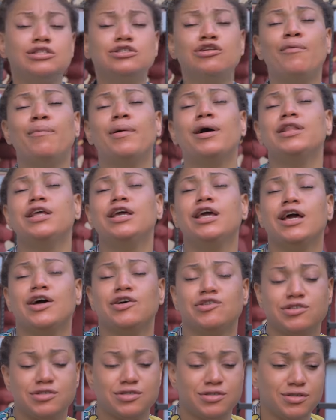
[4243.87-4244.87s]
nobody
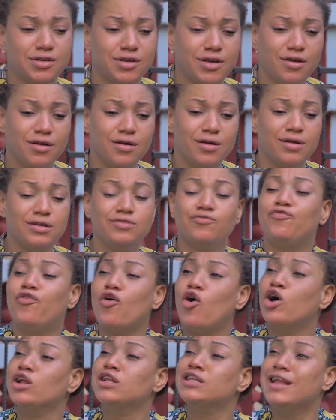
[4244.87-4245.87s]
else. Yeah, sure.
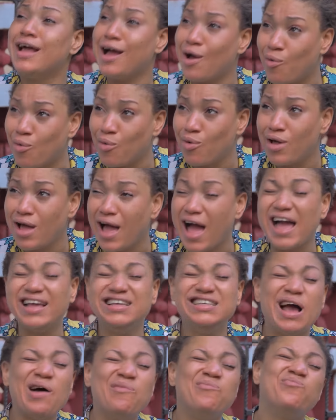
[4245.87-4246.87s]
For now, I
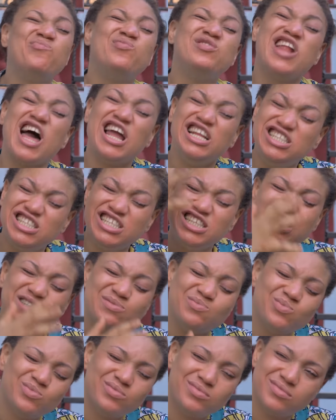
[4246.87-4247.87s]
am blinding him.